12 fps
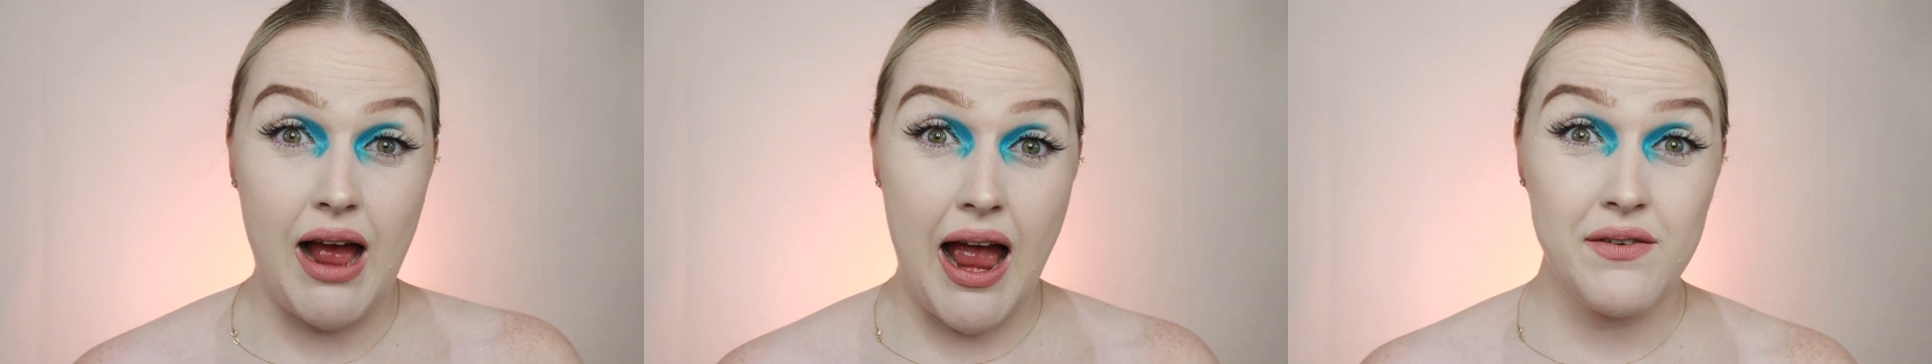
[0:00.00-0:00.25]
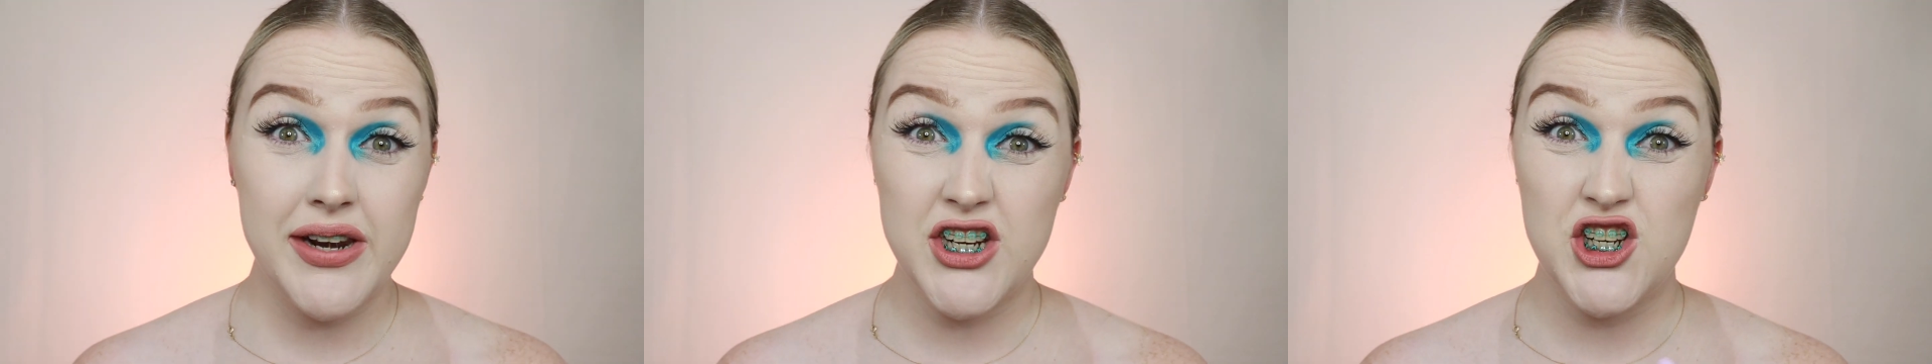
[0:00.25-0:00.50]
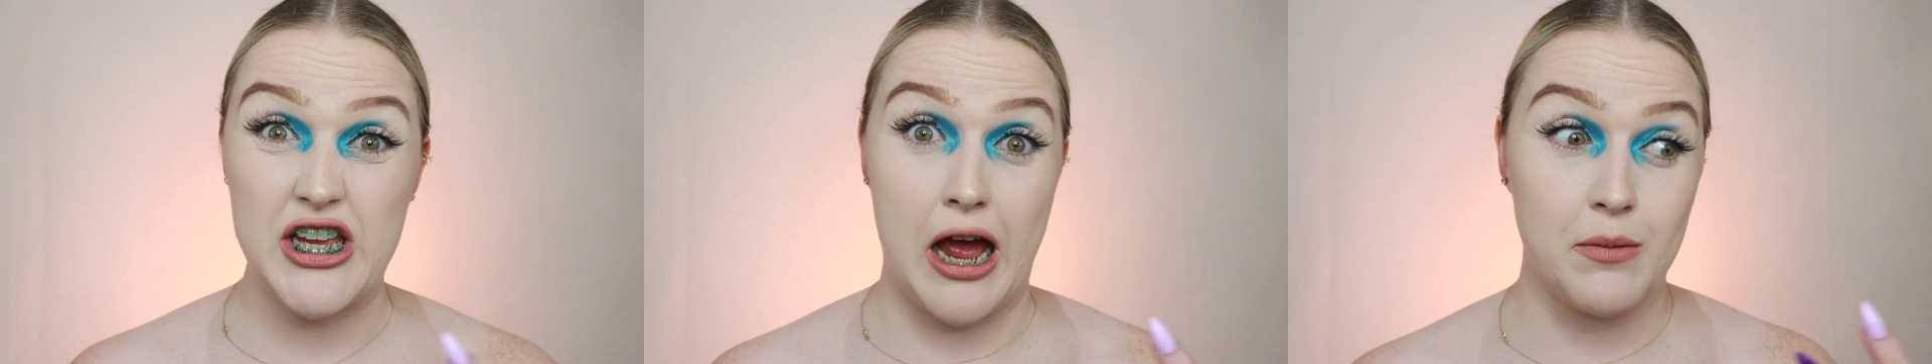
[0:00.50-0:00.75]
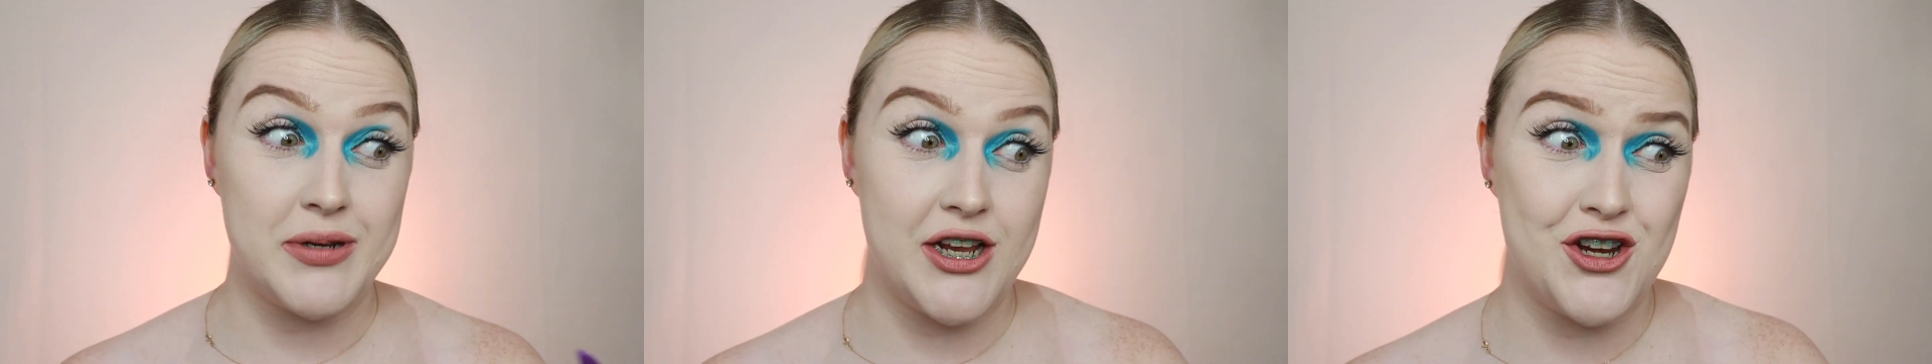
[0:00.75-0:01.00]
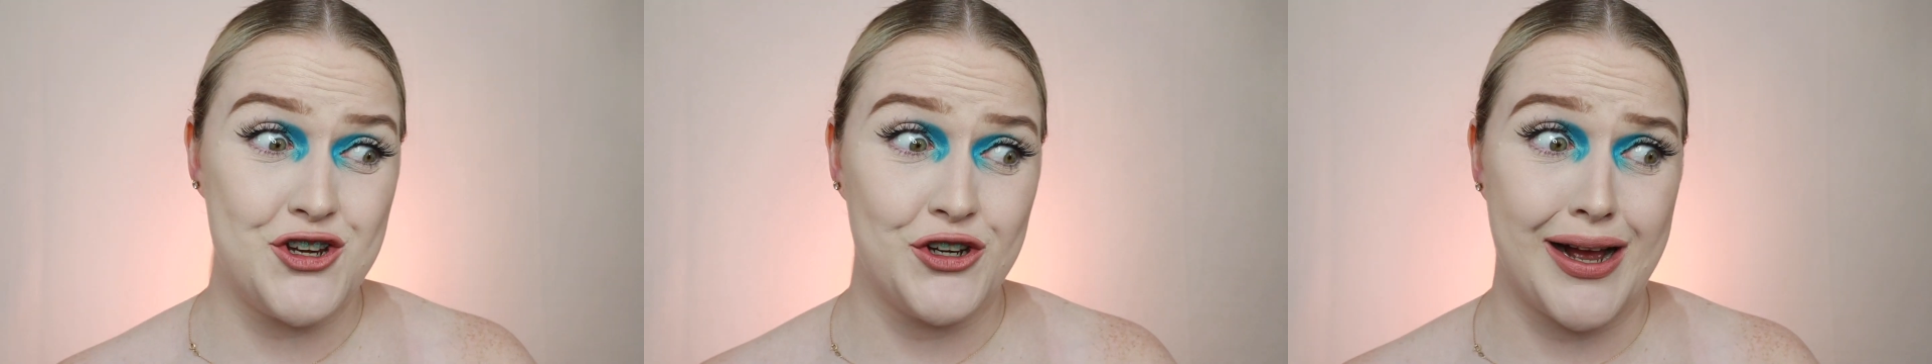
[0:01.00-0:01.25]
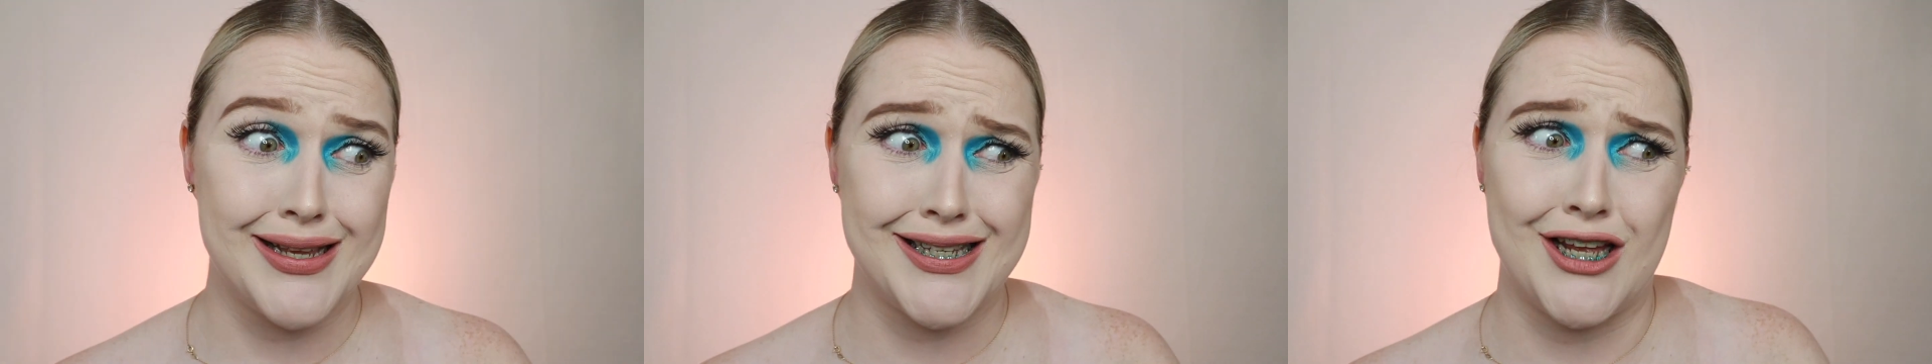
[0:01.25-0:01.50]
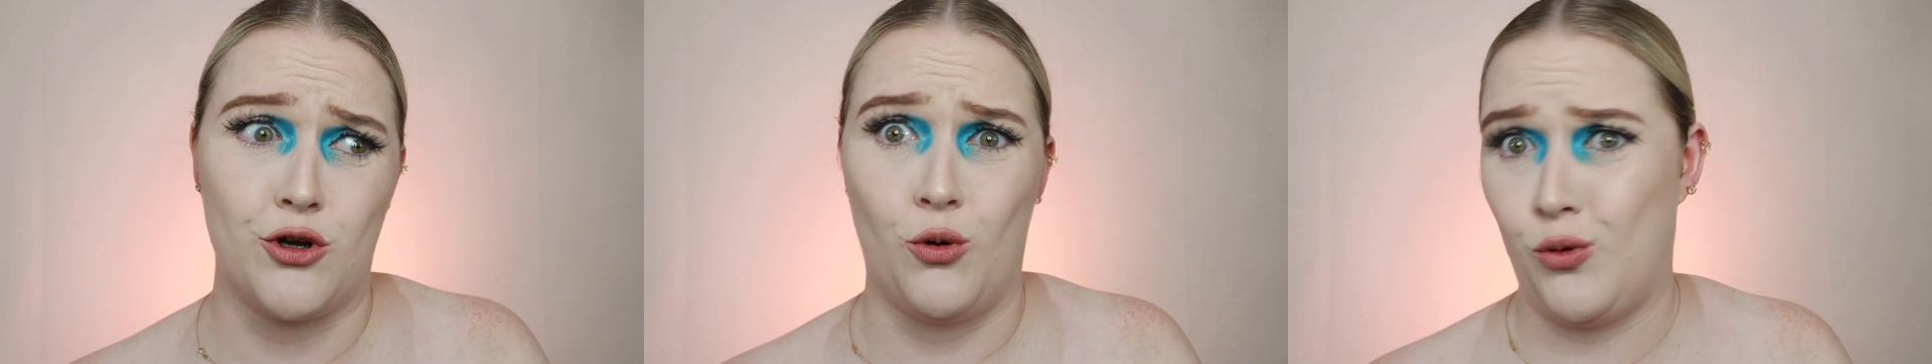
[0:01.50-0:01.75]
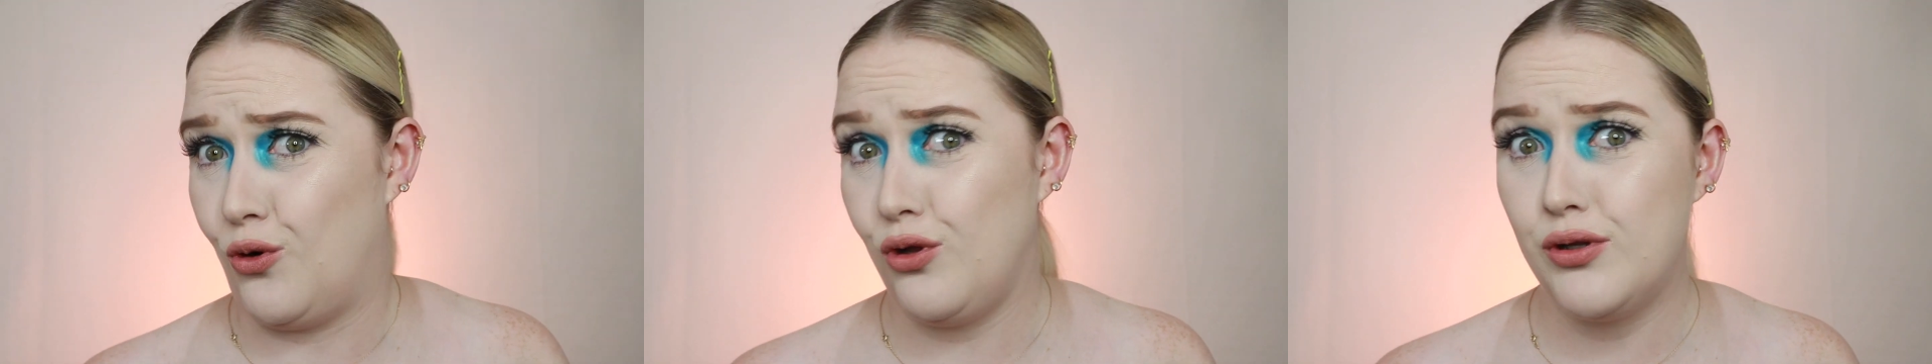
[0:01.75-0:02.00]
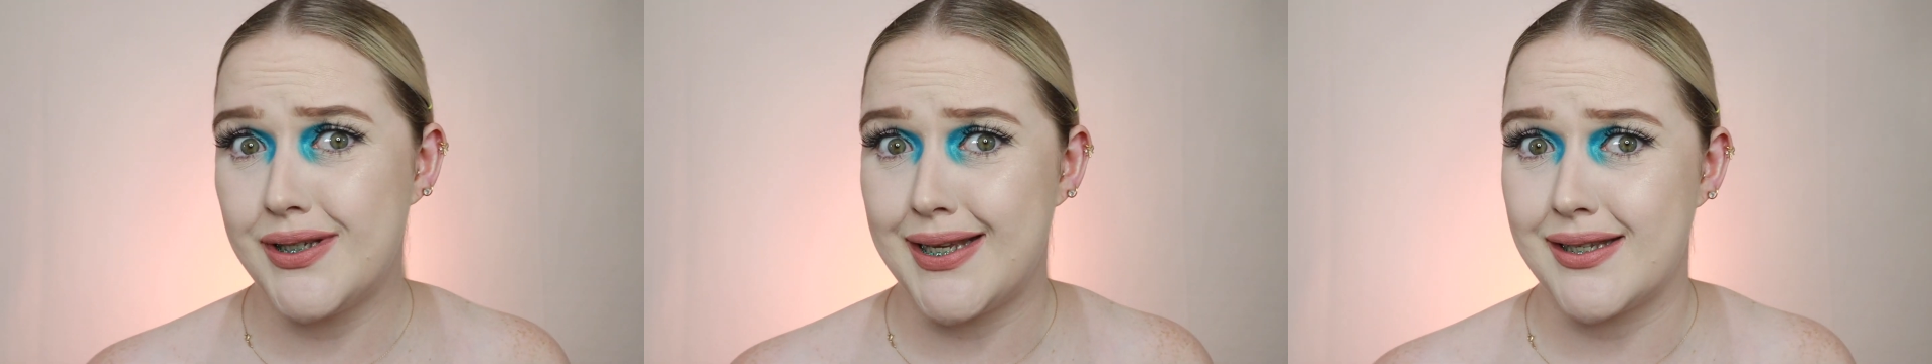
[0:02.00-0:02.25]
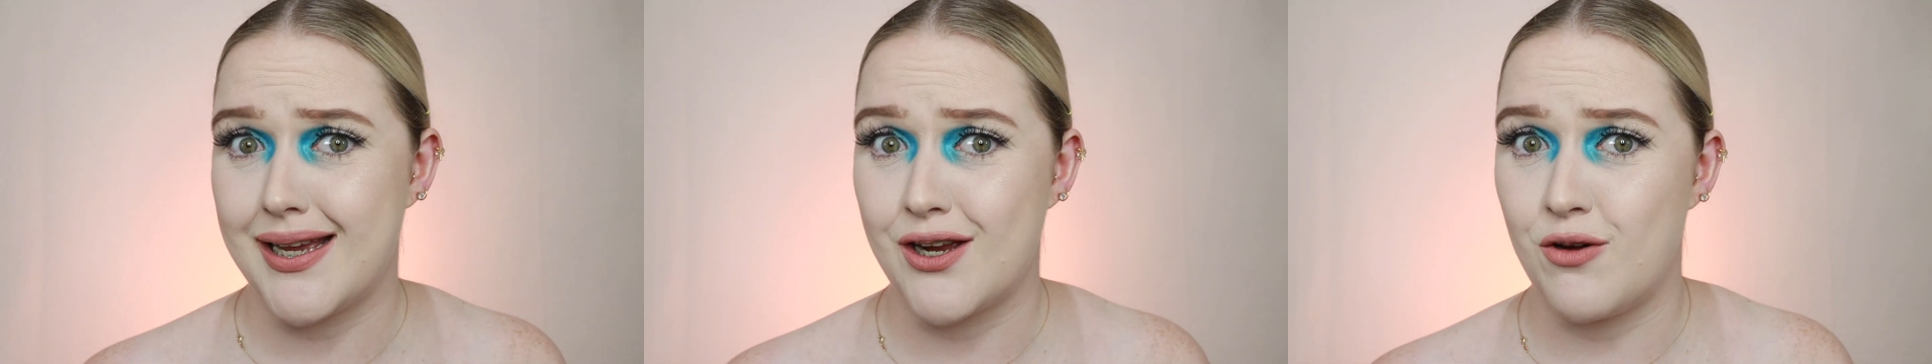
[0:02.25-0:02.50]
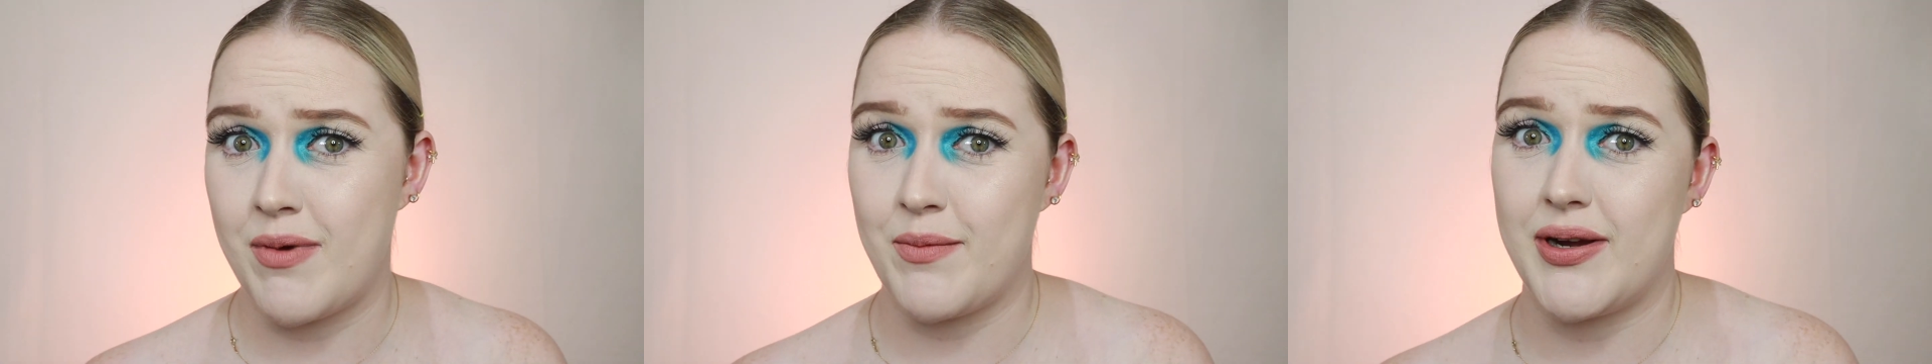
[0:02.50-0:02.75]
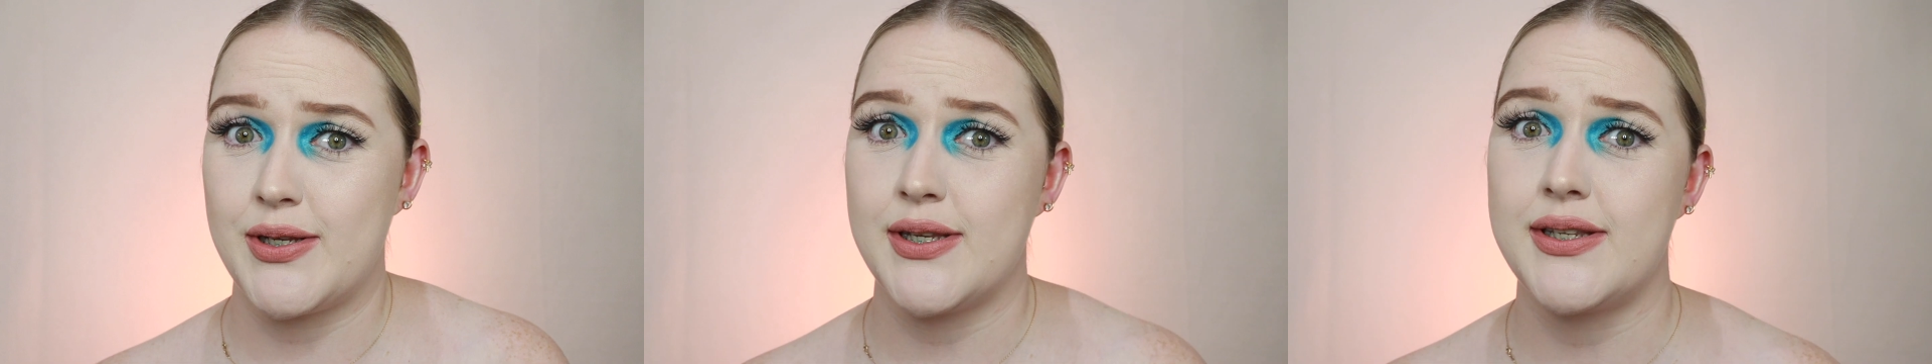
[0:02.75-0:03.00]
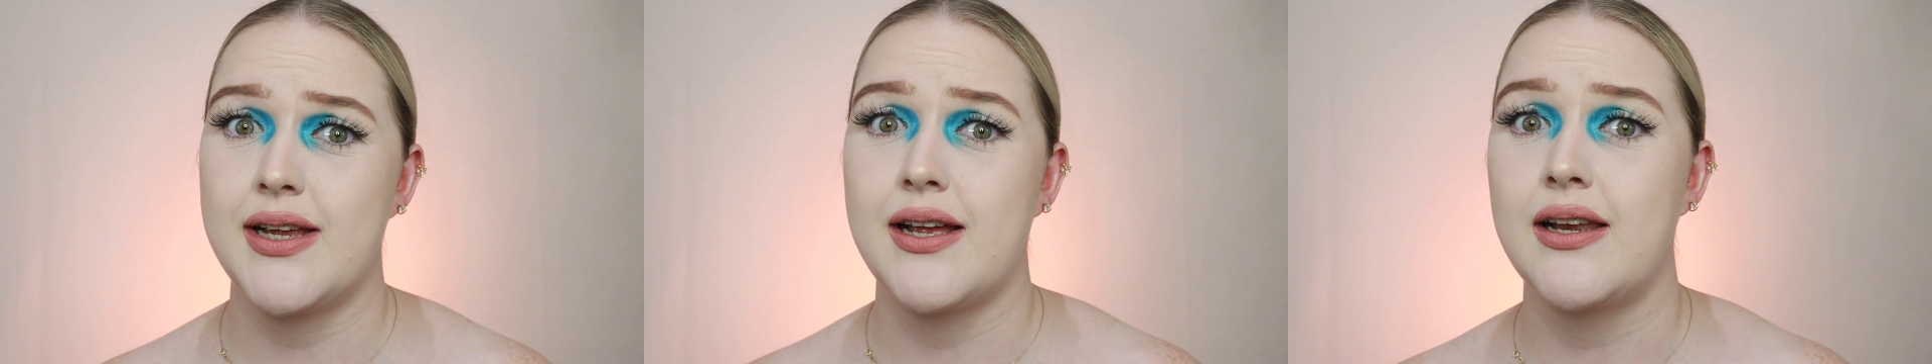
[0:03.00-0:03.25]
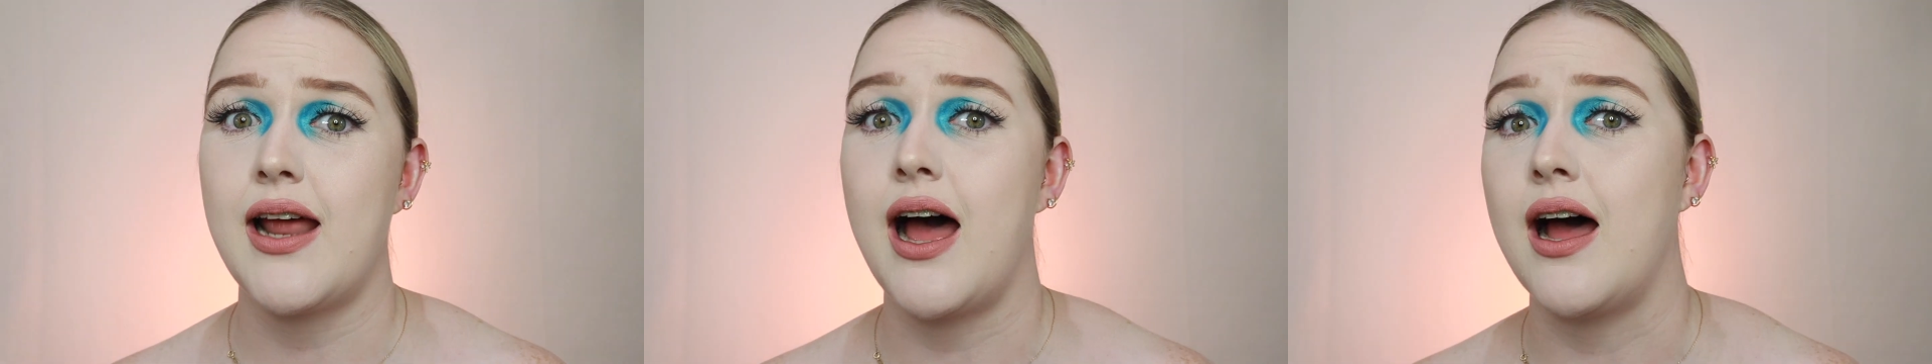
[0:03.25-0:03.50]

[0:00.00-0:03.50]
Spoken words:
I haven't actually updated you guys at all since I got my braces done.